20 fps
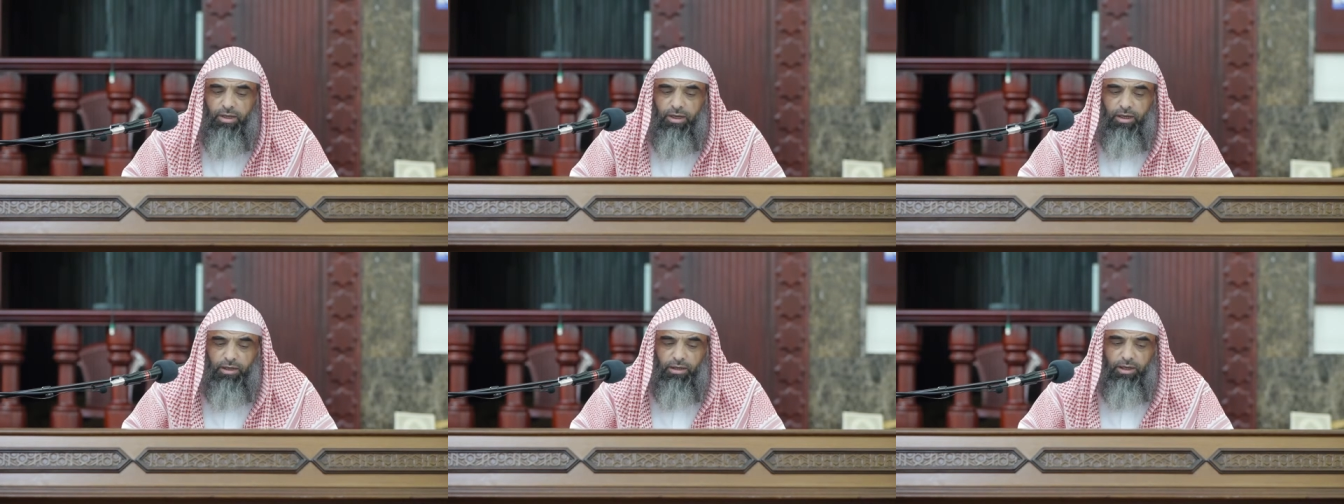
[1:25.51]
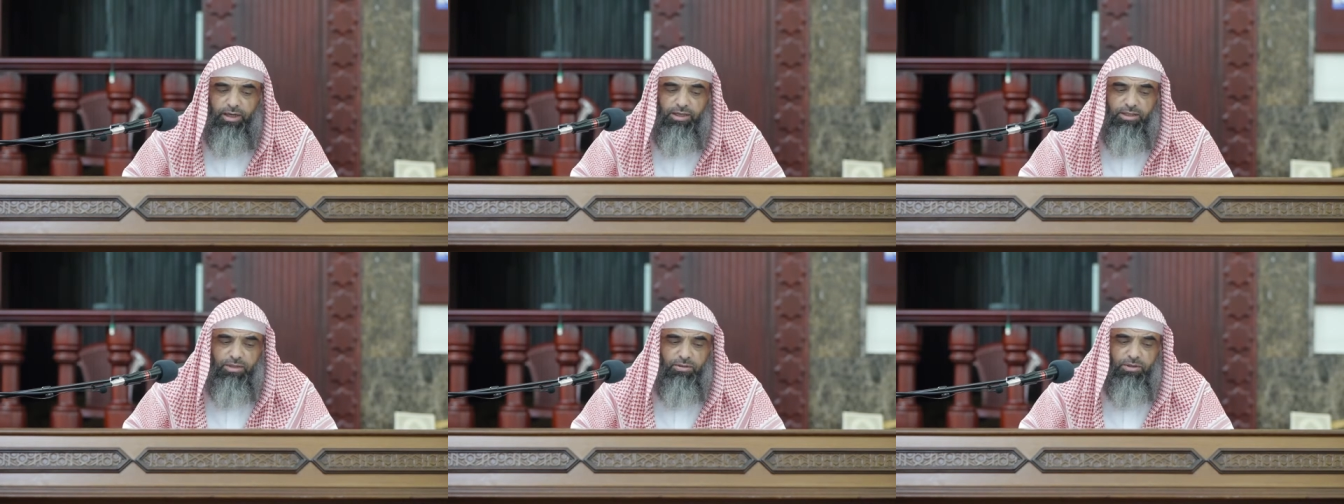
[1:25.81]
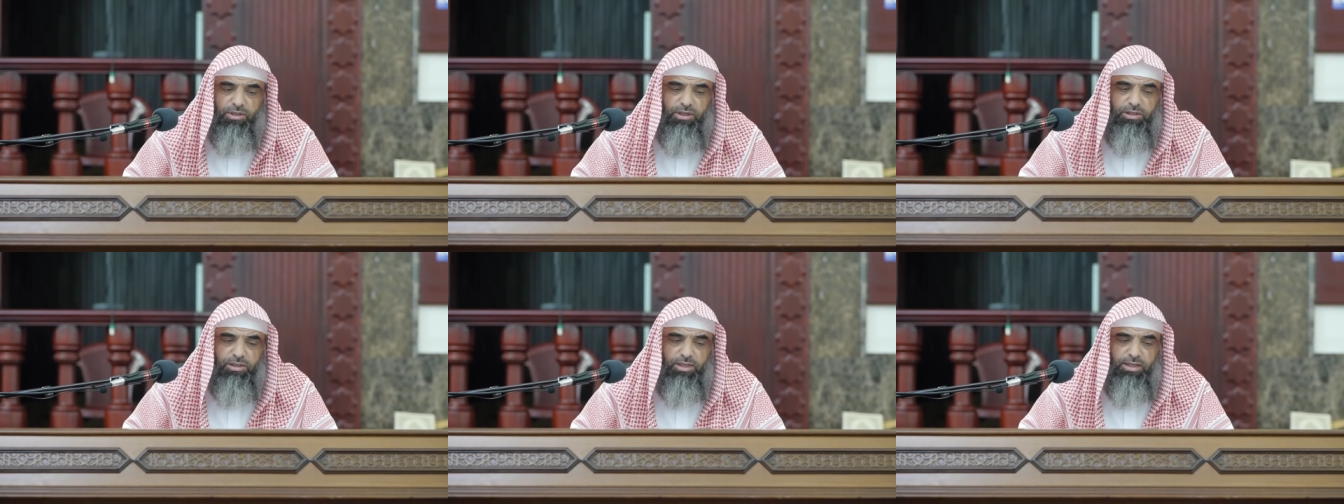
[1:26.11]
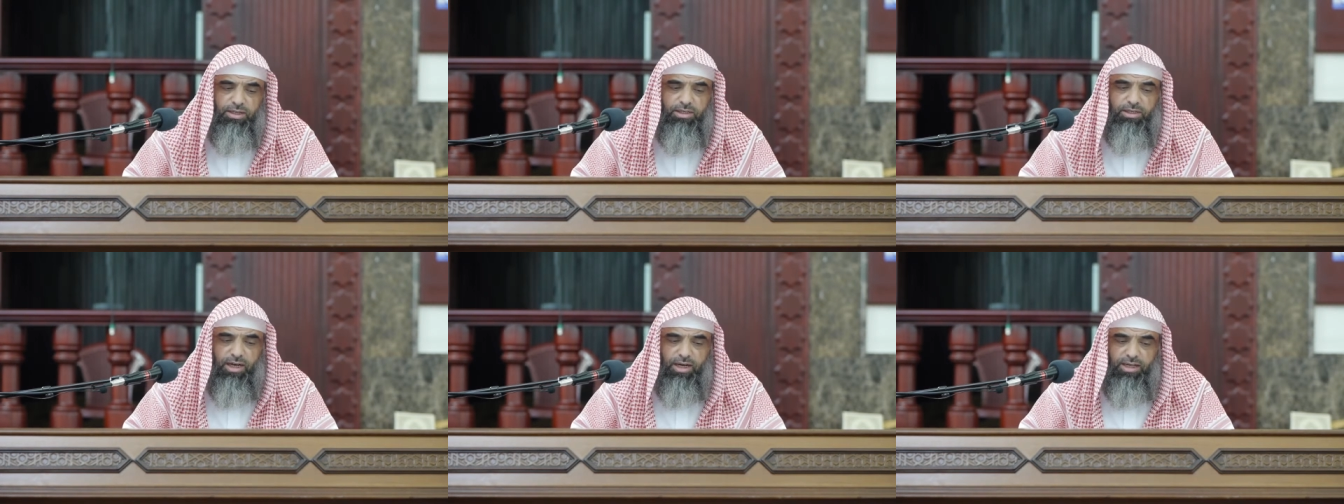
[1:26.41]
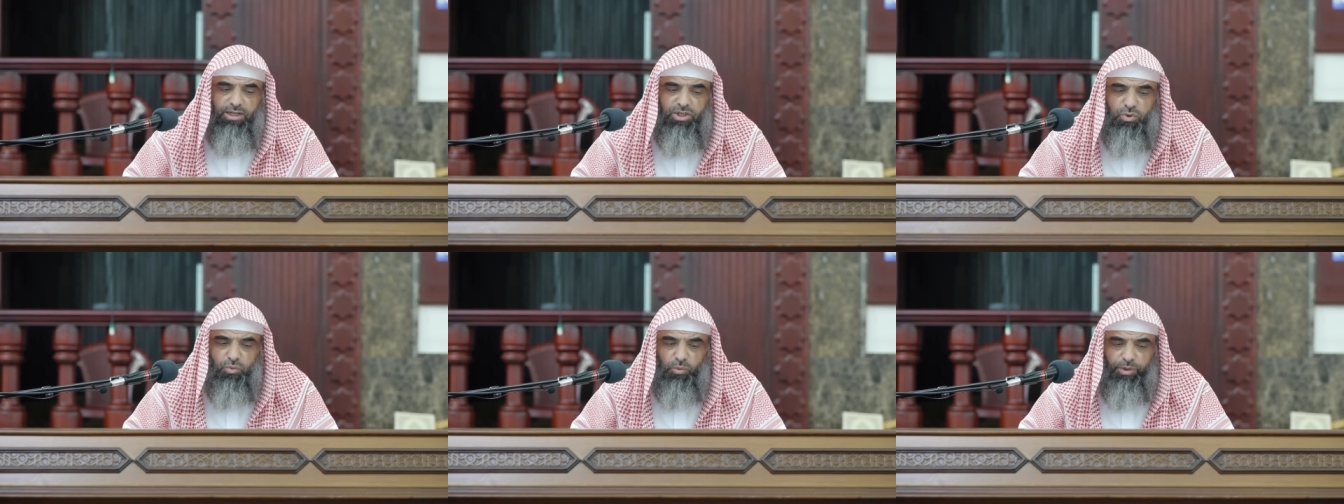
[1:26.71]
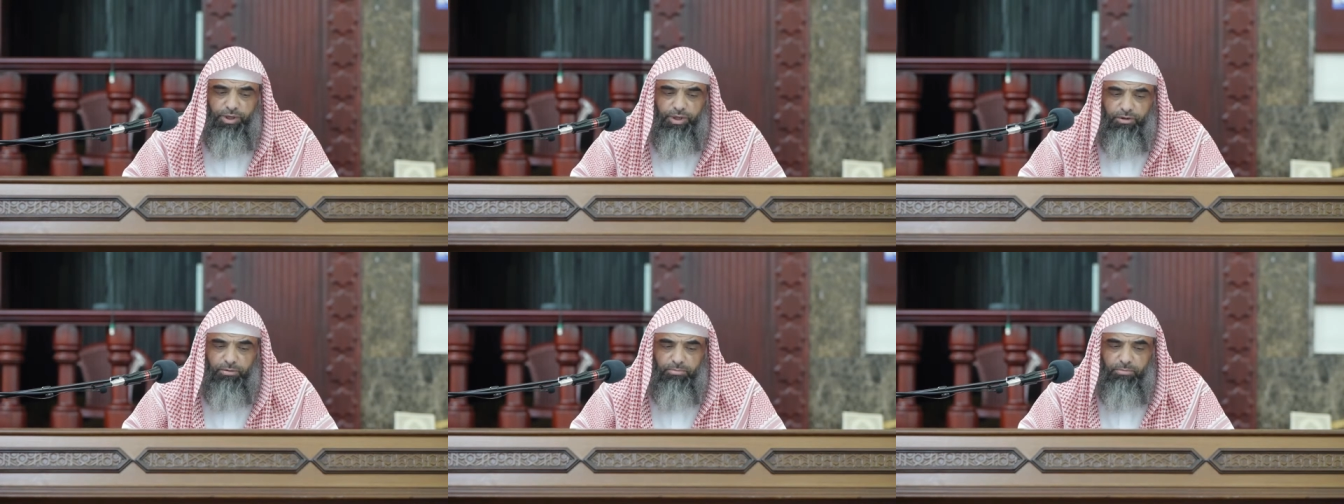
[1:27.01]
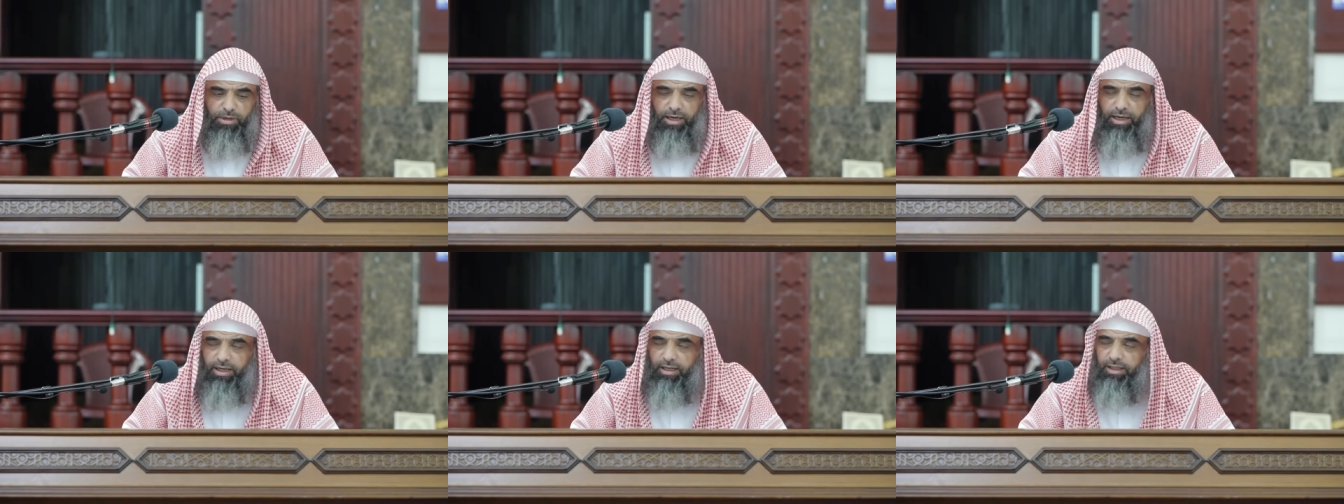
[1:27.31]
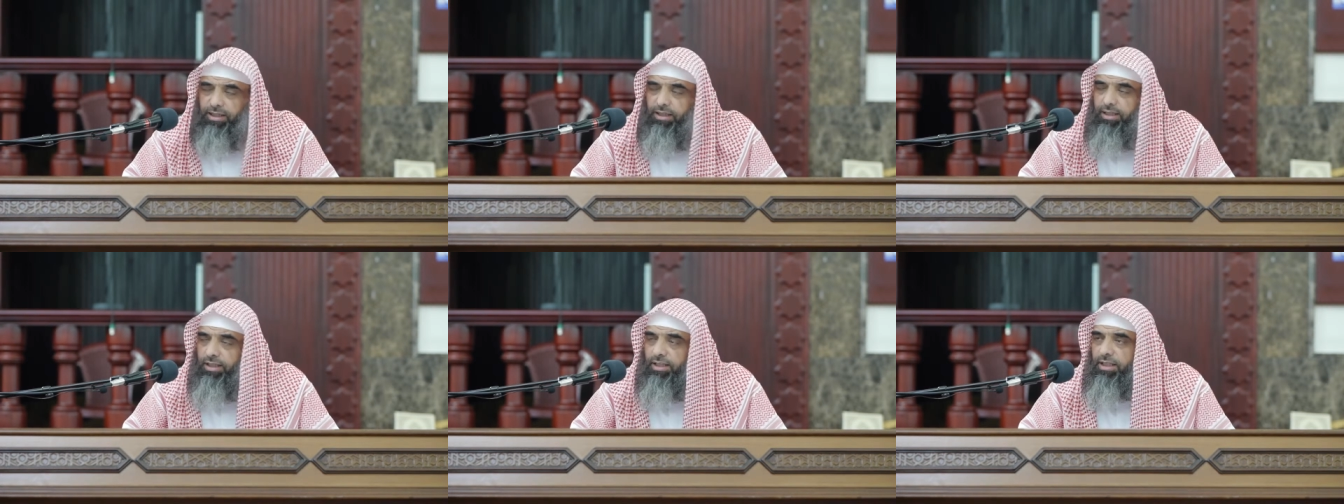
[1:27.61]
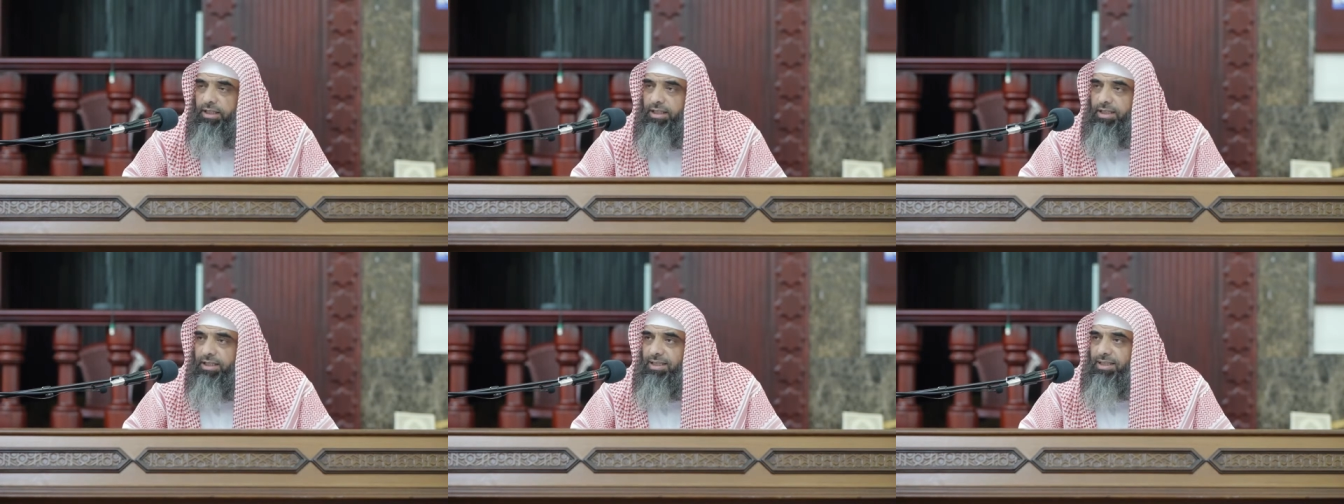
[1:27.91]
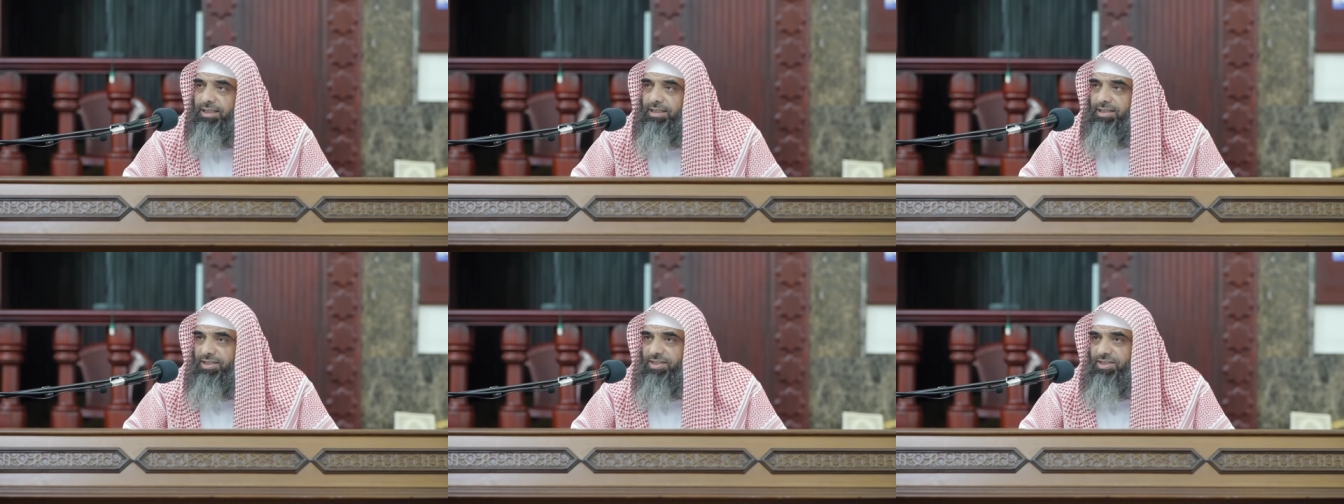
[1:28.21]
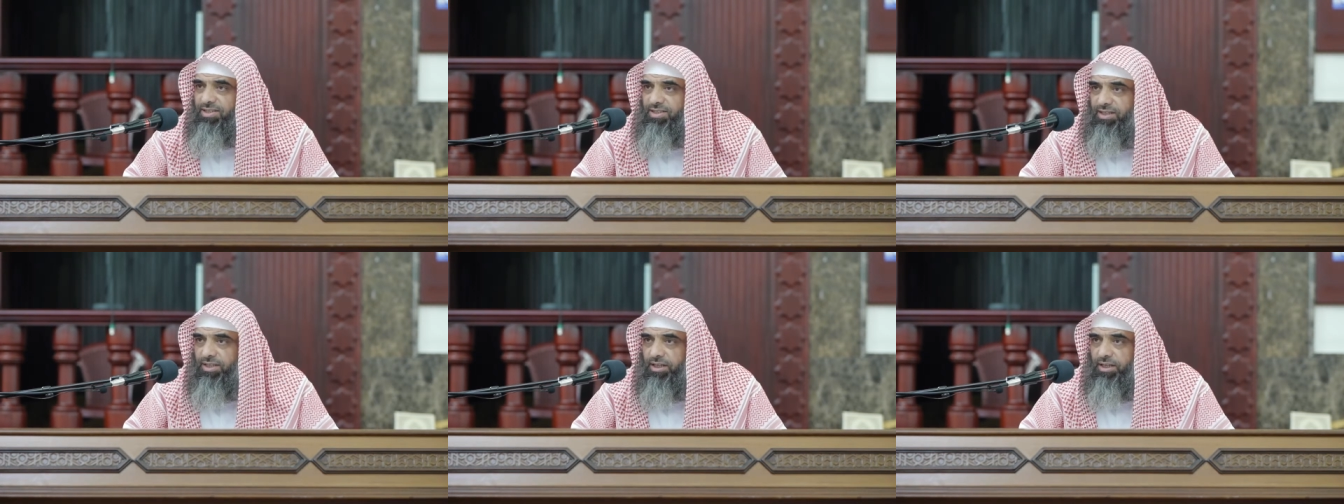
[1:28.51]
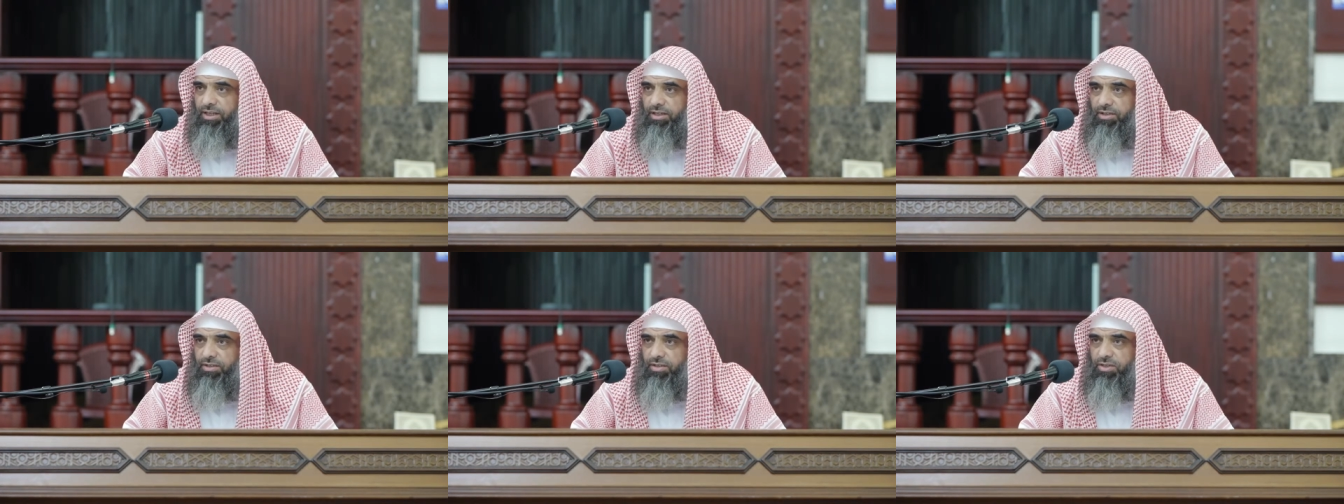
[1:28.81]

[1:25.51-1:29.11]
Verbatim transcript: Allah Azza wa Jal says, I swear by this city.